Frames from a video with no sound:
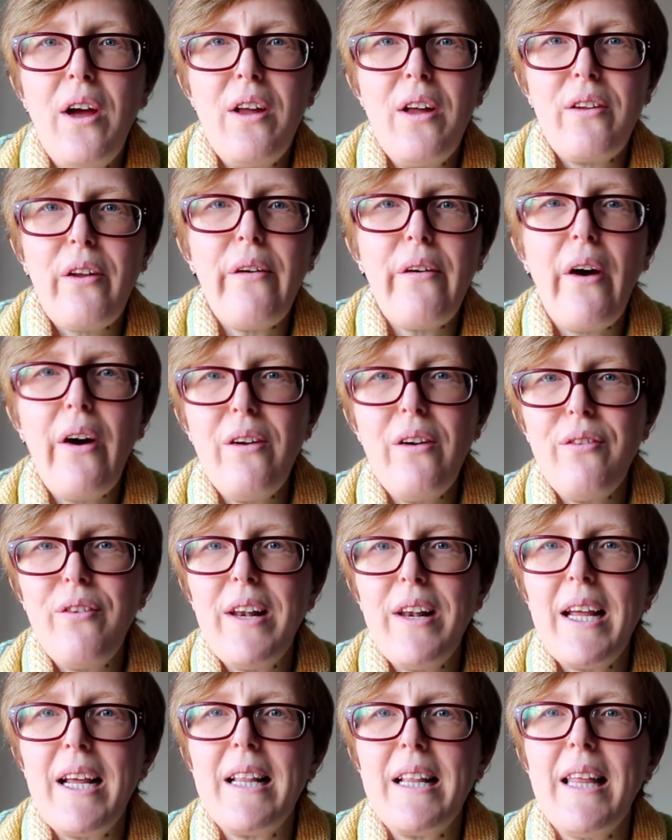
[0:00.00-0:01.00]
So
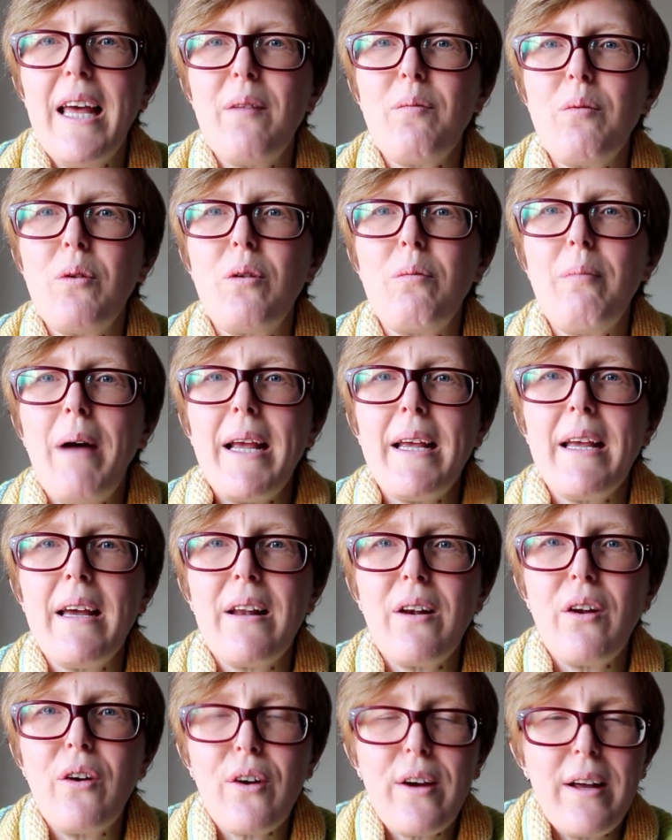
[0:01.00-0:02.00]
hopefully that will make
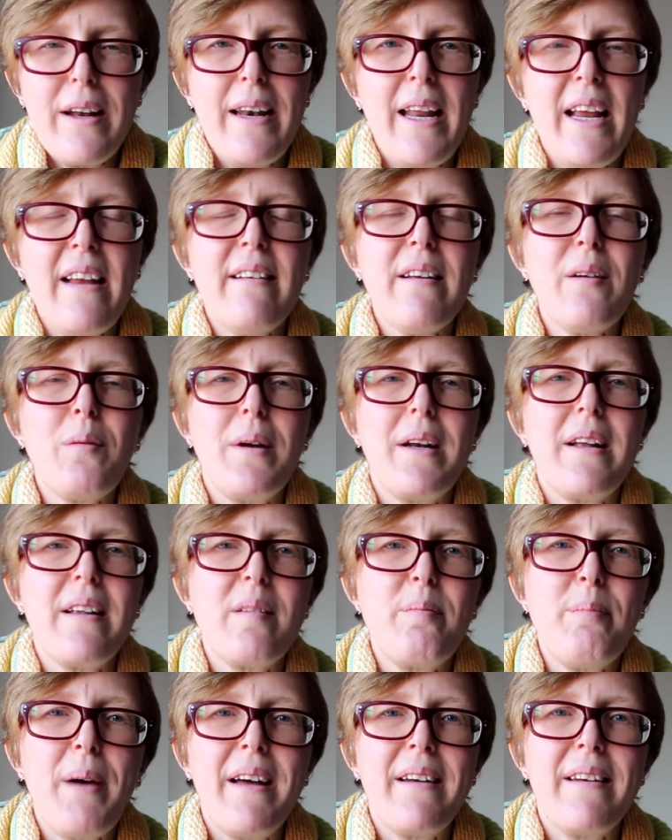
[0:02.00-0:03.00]
it look neater when
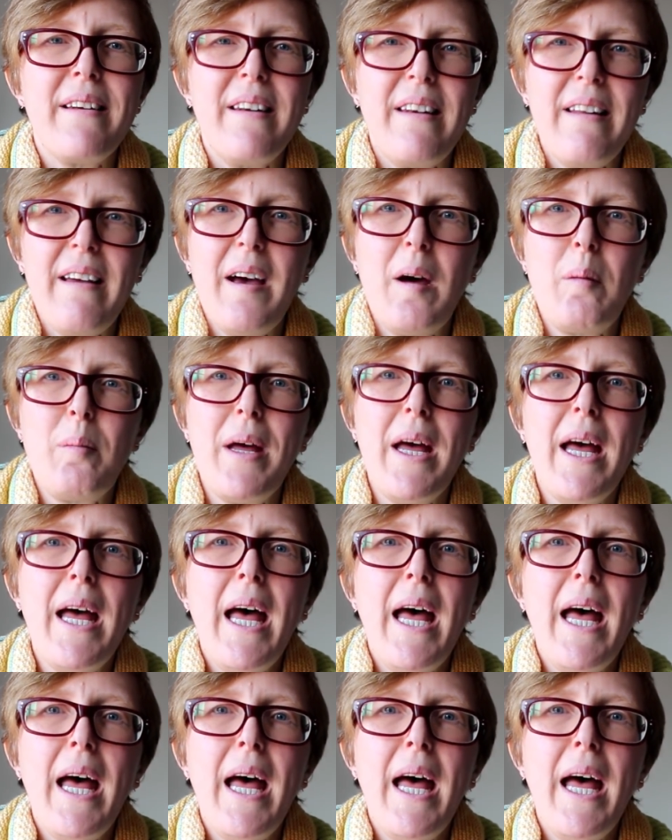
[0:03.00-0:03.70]
it's buttoned up,